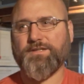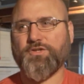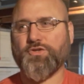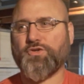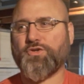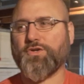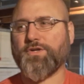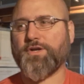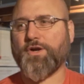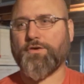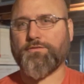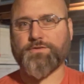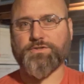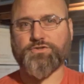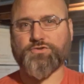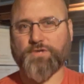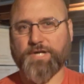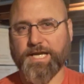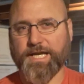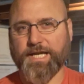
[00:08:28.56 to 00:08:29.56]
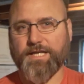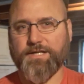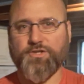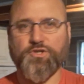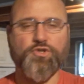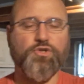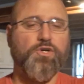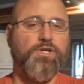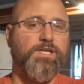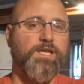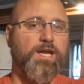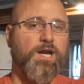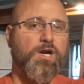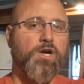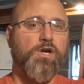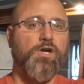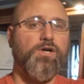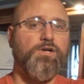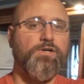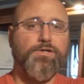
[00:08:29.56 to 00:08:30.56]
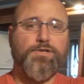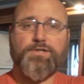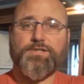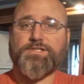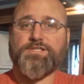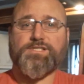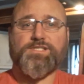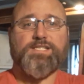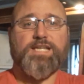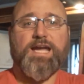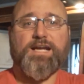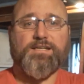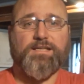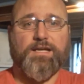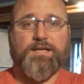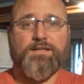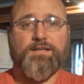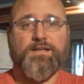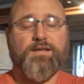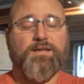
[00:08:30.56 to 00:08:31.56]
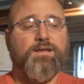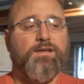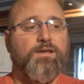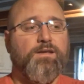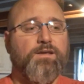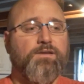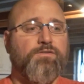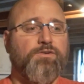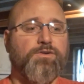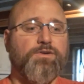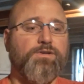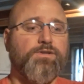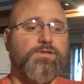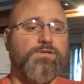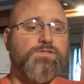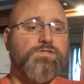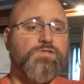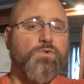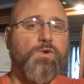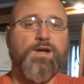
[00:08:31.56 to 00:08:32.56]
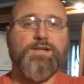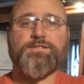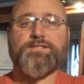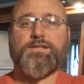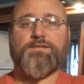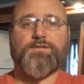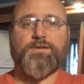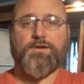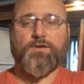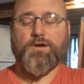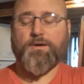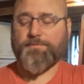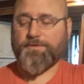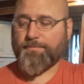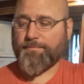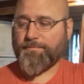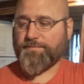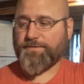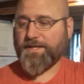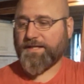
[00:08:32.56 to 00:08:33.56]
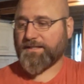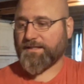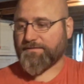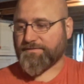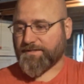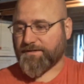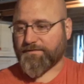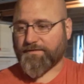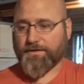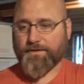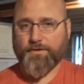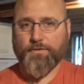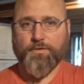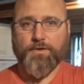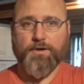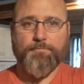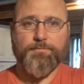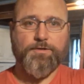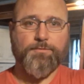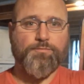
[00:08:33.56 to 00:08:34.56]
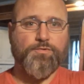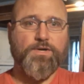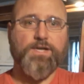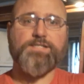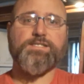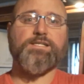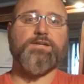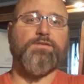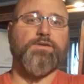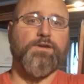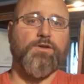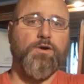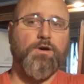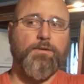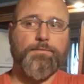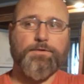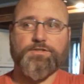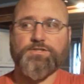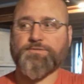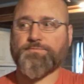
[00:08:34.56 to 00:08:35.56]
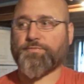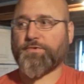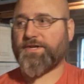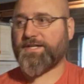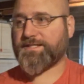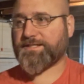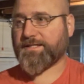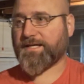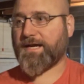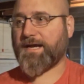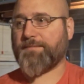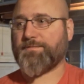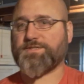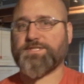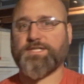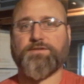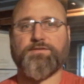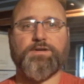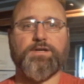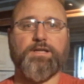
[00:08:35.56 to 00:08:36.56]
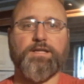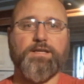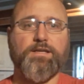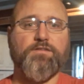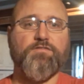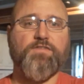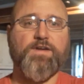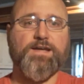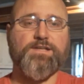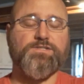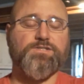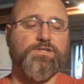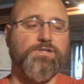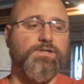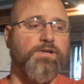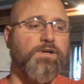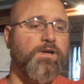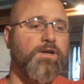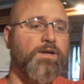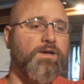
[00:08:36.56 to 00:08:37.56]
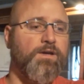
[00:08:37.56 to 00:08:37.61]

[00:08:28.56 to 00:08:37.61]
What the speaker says: You could overtrain, you could get hurt, you could just stagnate. Your squat's never going to go up, your deadlift's never going to go up, your press is never going to go up, your sprint time is never going to get any faster.